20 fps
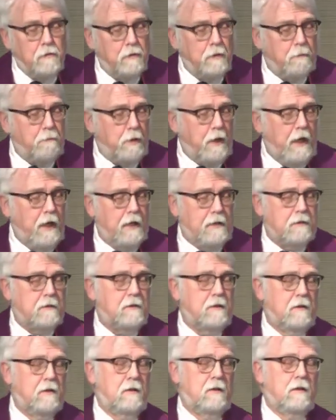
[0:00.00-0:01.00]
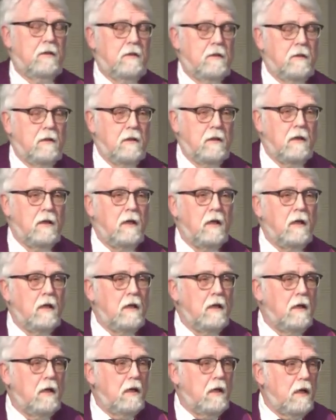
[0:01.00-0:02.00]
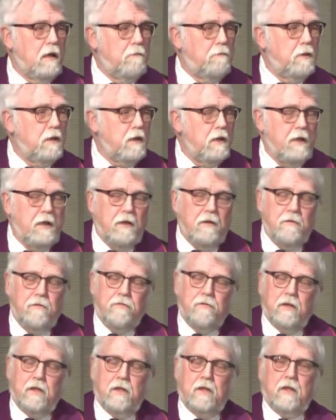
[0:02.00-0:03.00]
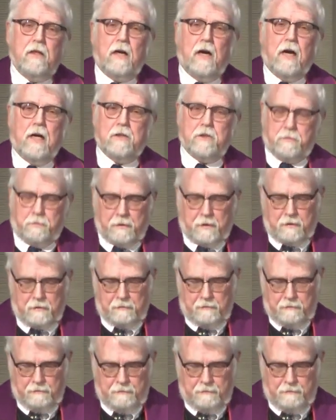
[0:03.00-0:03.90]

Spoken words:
"Repent and believe in the gospel."